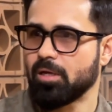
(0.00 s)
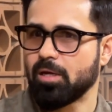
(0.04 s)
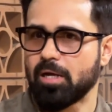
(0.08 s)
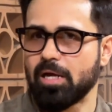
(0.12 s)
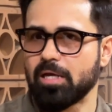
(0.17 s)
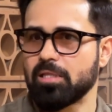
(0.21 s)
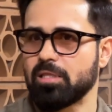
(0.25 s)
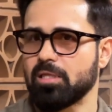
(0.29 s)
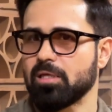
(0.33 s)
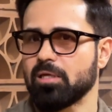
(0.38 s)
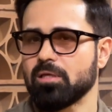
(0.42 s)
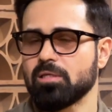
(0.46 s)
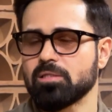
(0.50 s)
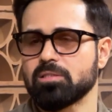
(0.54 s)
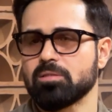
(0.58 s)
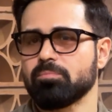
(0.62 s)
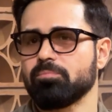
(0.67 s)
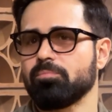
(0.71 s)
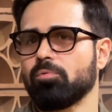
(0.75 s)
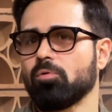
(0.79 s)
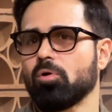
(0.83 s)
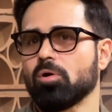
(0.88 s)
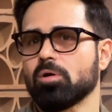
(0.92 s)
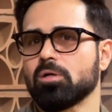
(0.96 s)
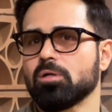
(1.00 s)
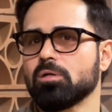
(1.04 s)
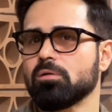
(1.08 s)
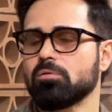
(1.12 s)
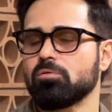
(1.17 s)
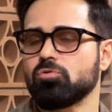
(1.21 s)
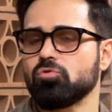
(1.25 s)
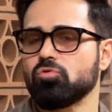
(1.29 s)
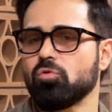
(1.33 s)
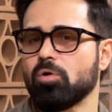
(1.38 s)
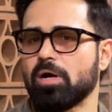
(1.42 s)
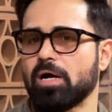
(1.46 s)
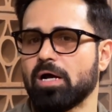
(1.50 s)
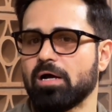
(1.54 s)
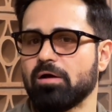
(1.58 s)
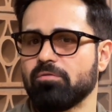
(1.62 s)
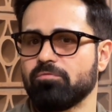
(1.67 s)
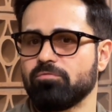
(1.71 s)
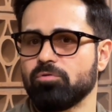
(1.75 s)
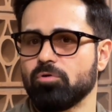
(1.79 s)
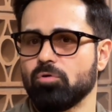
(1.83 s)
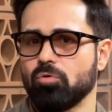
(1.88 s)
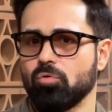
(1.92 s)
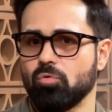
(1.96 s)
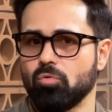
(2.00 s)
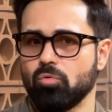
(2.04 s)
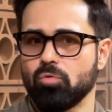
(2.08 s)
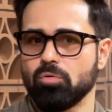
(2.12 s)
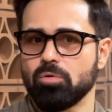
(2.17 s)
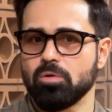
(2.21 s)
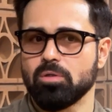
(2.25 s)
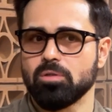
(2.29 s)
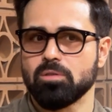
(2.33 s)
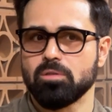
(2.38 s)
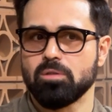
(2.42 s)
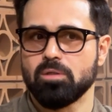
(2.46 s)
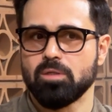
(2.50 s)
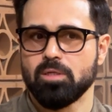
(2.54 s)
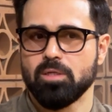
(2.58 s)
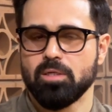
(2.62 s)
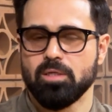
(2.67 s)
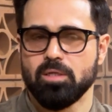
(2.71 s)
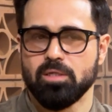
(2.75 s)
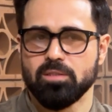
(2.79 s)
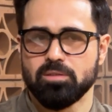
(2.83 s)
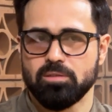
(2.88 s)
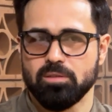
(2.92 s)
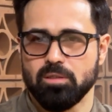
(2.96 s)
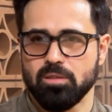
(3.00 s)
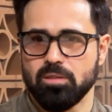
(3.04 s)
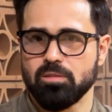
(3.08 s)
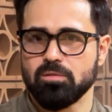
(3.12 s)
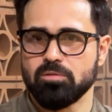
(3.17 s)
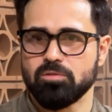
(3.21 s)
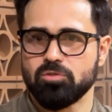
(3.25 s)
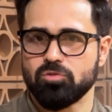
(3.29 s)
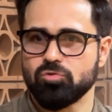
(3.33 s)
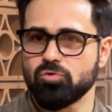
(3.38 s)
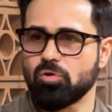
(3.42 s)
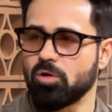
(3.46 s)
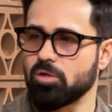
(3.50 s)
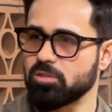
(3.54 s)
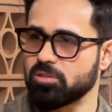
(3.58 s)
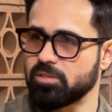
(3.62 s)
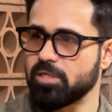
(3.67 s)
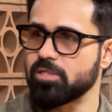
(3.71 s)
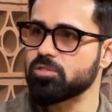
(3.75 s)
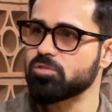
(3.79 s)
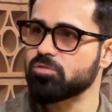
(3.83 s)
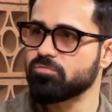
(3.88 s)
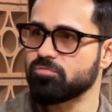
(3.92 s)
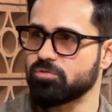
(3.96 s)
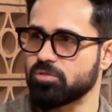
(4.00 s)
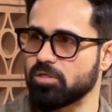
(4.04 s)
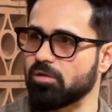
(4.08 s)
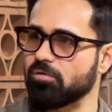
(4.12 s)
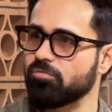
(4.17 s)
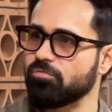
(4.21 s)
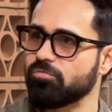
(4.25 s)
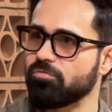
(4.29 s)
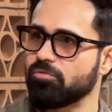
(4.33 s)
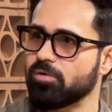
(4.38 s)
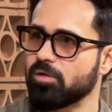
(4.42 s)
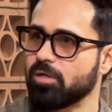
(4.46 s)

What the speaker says: I think it's important to have a certain strong sense of self,